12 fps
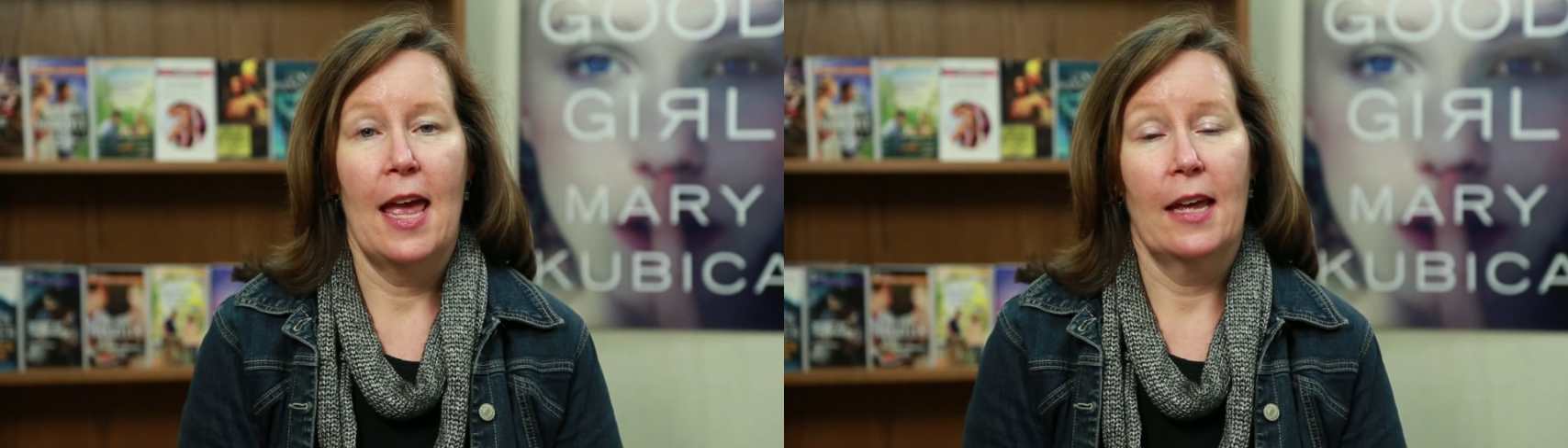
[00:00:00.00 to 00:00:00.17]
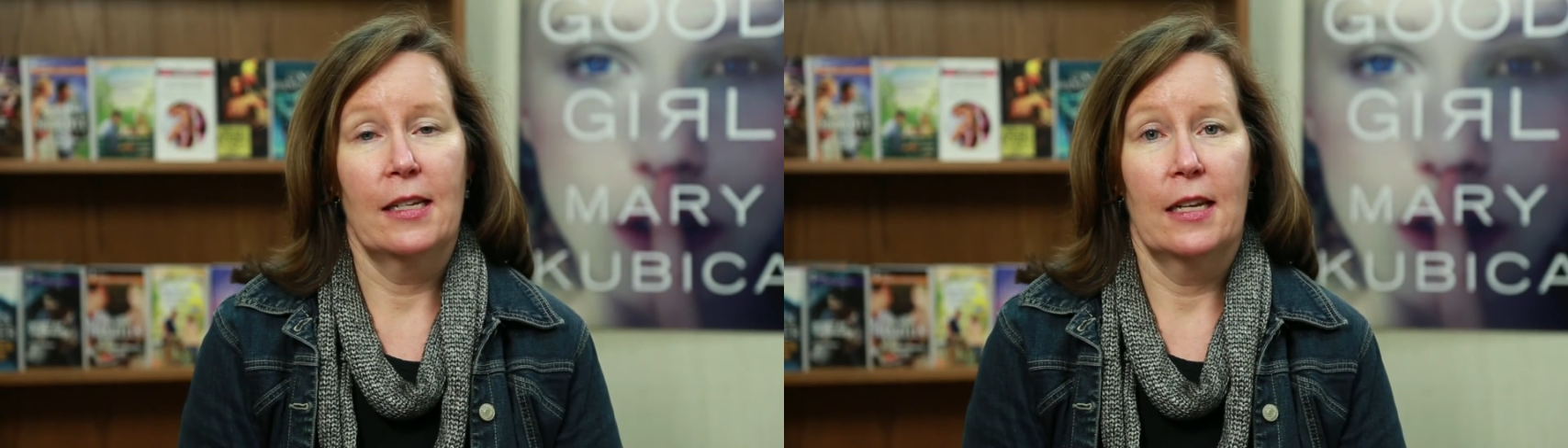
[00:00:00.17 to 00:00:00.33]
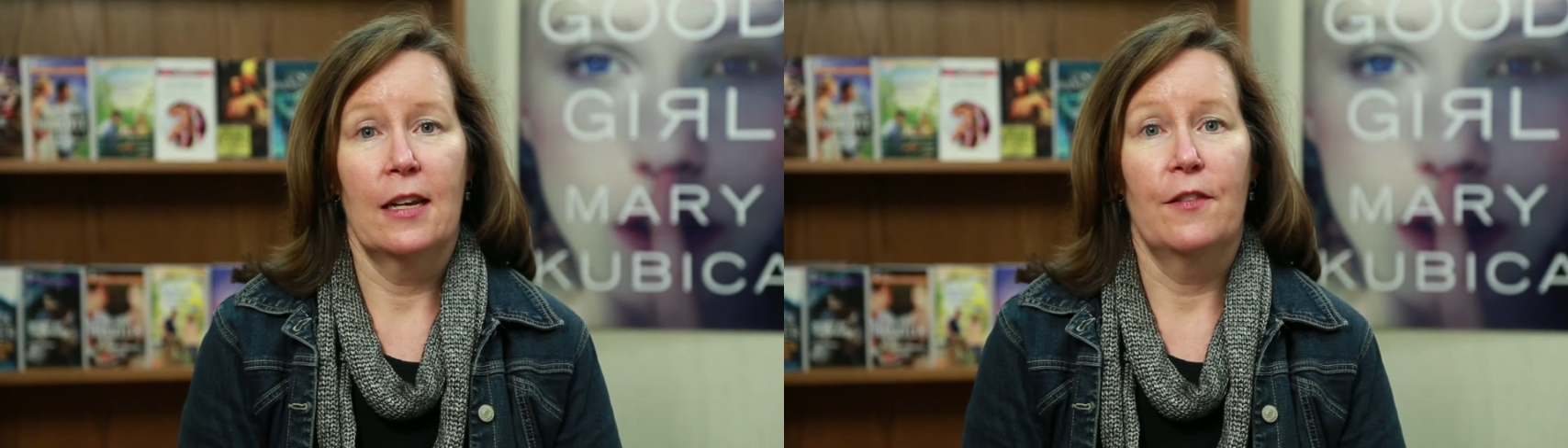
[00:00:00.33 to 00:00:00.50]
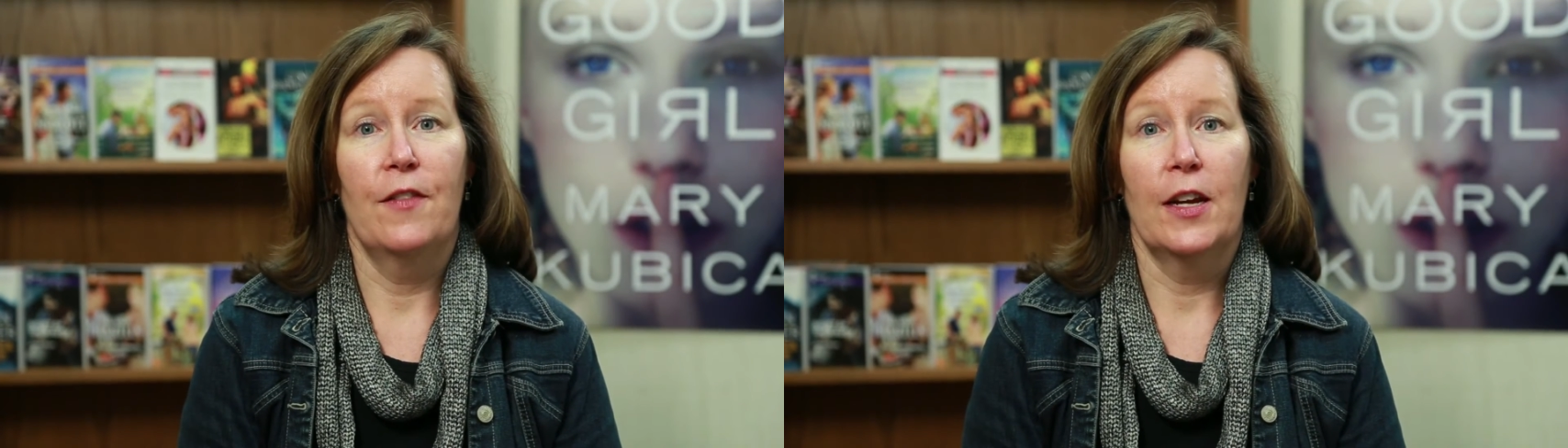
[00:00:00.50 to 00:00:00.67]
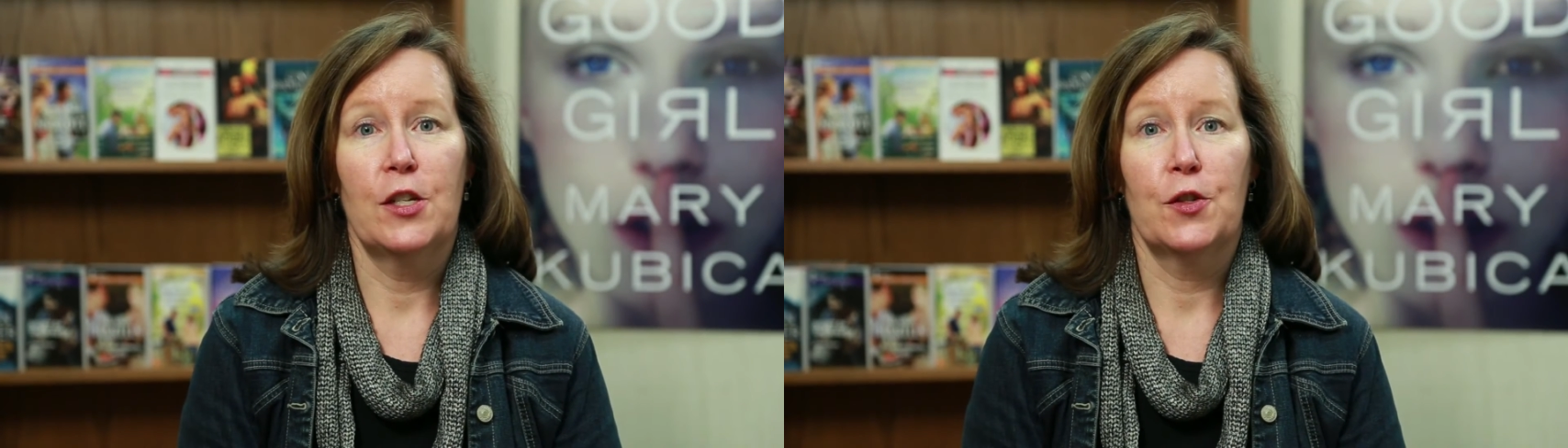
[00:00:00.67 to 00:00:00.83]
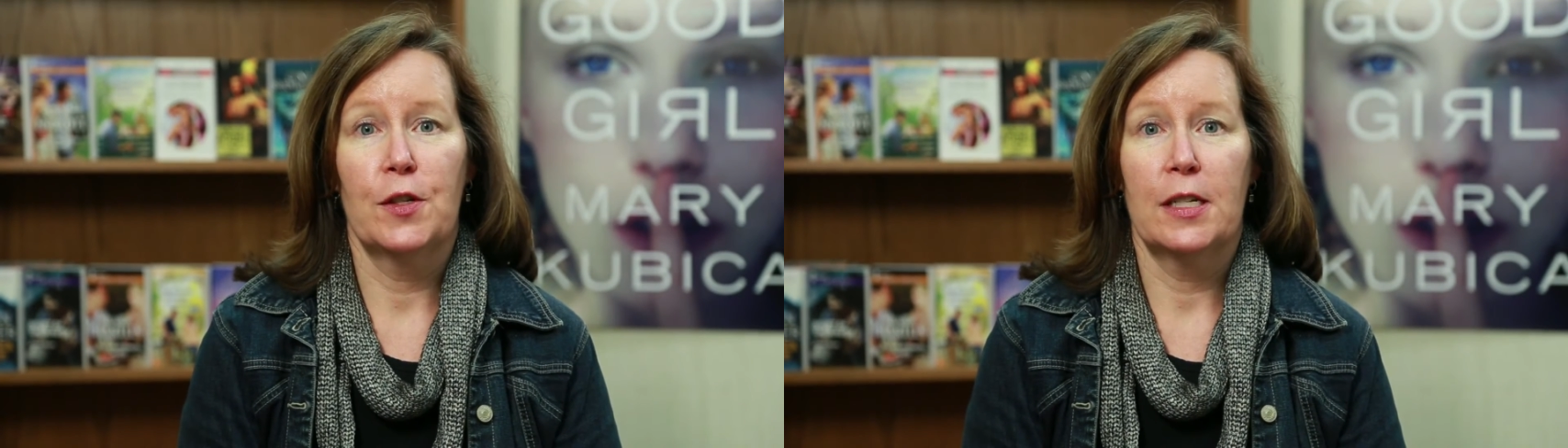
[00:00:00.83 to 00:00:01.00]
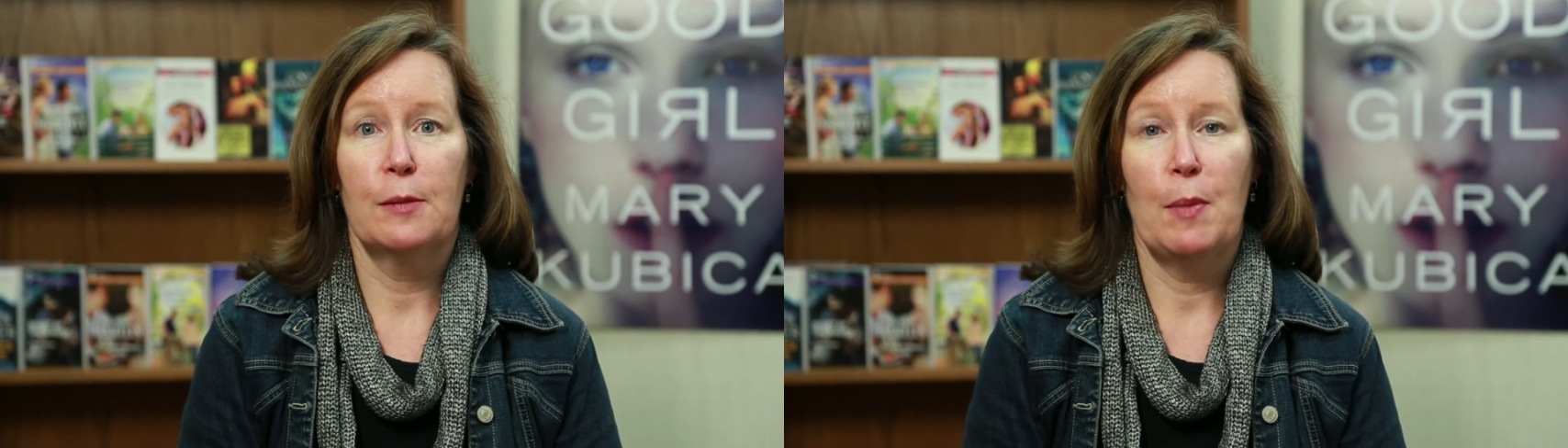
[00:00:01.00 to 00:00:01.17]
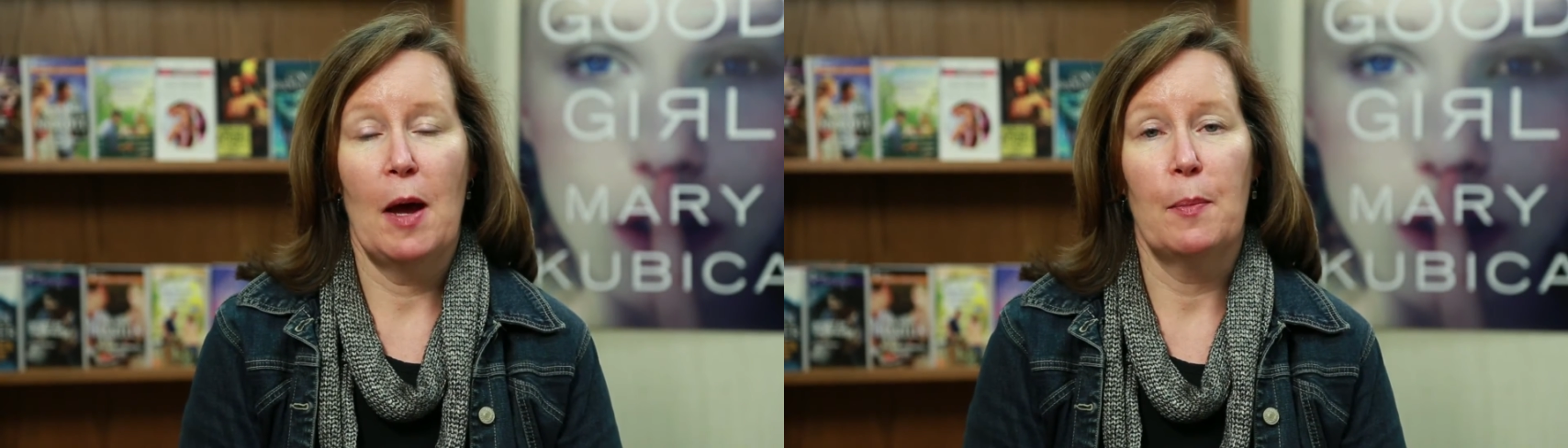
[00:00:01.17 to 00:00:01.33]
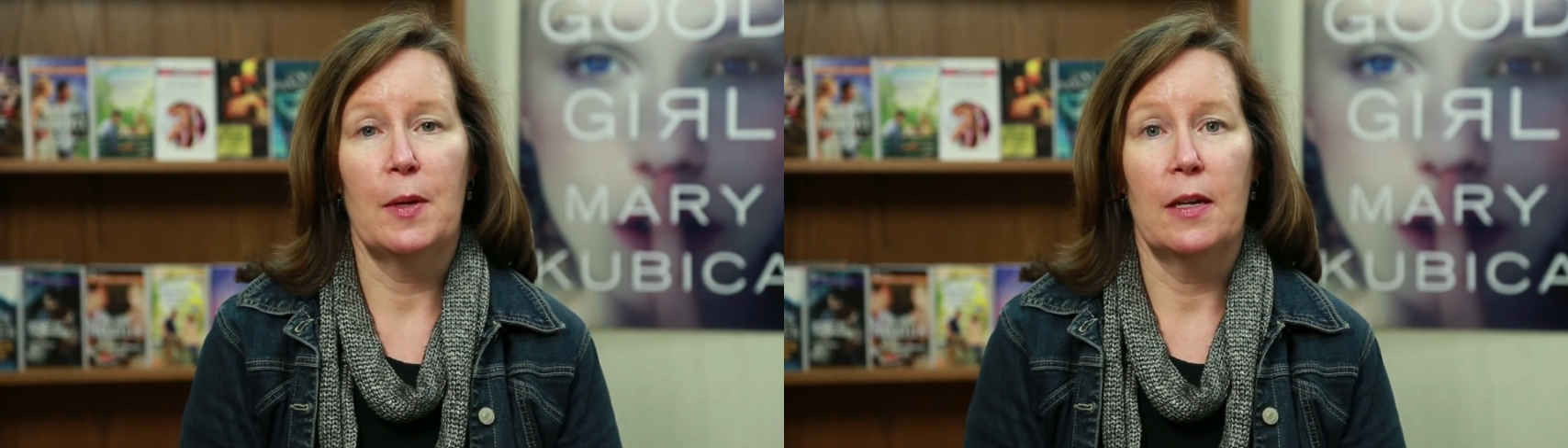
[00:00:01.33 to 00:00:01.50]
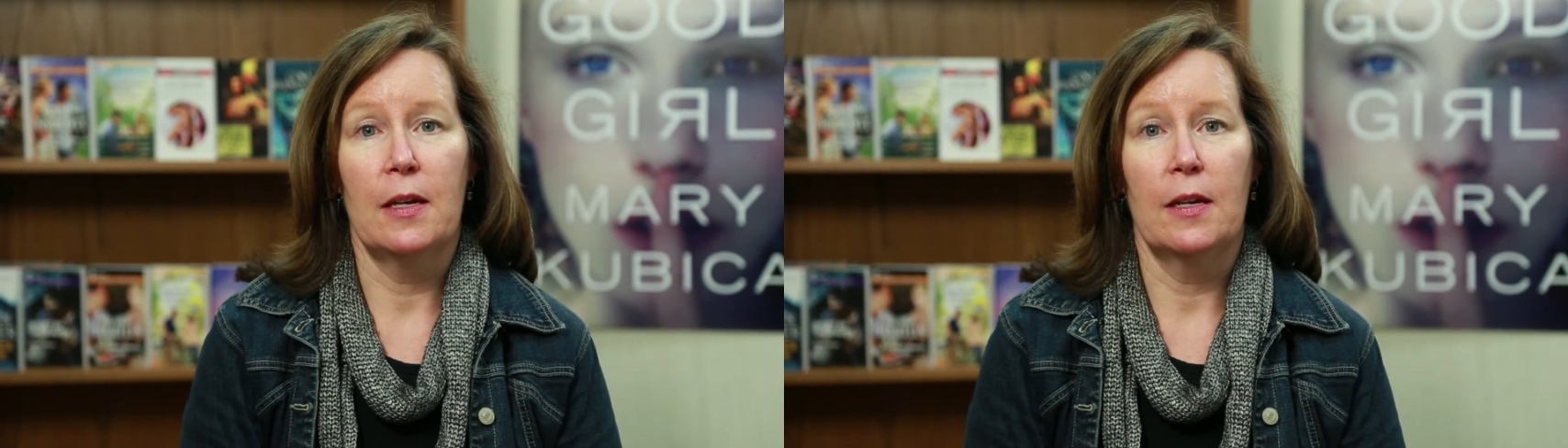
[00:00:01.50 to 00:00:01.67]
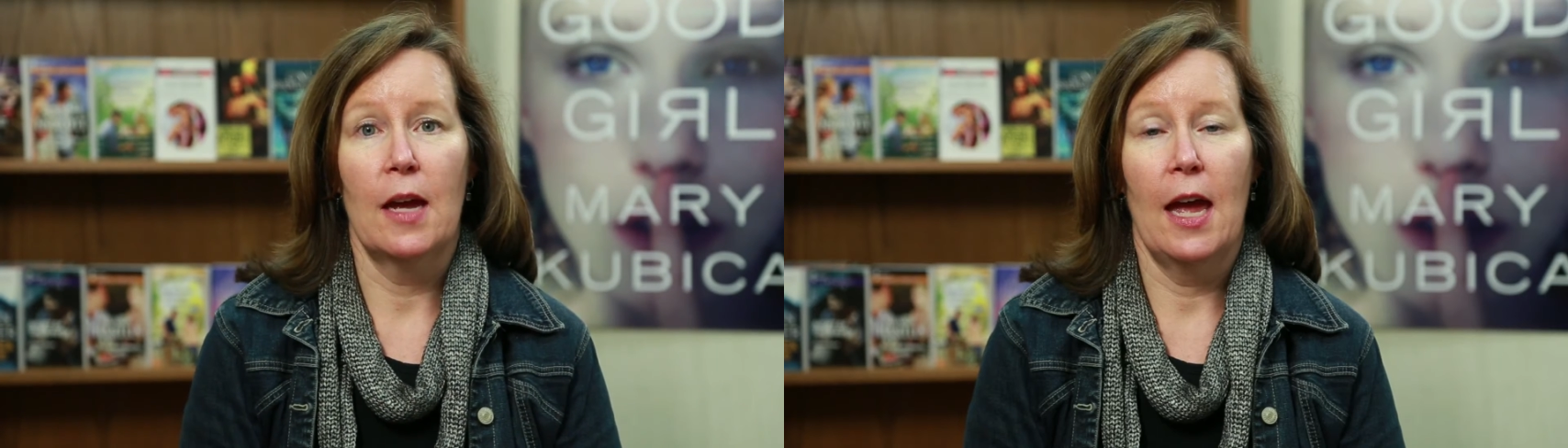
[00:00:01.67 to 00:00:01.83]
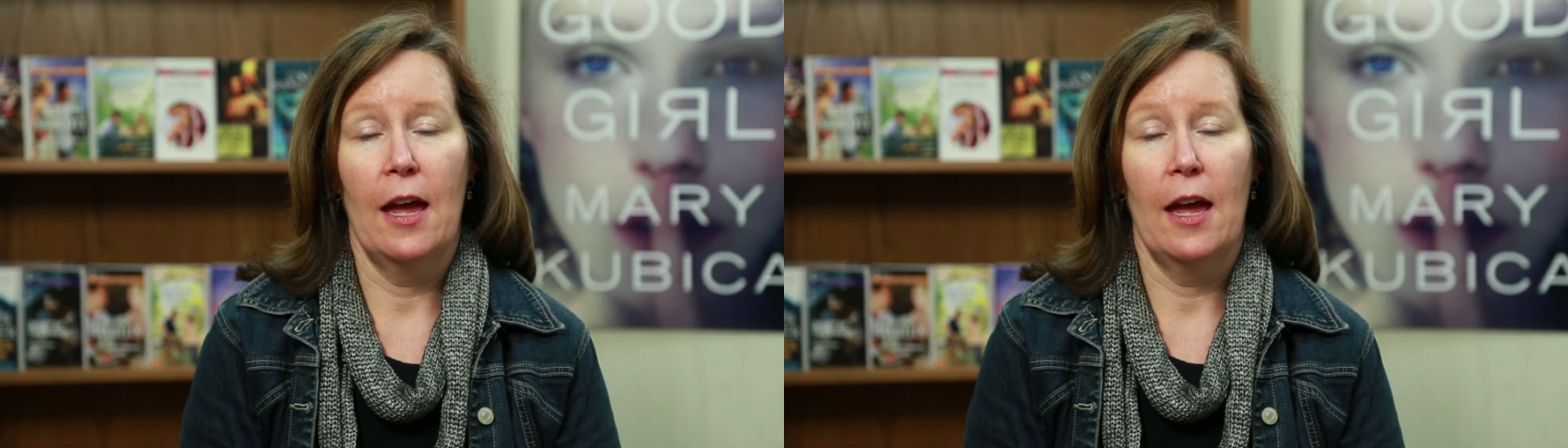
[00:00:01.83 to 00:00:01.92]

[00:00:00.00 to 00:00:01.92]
and an adventurous puppy,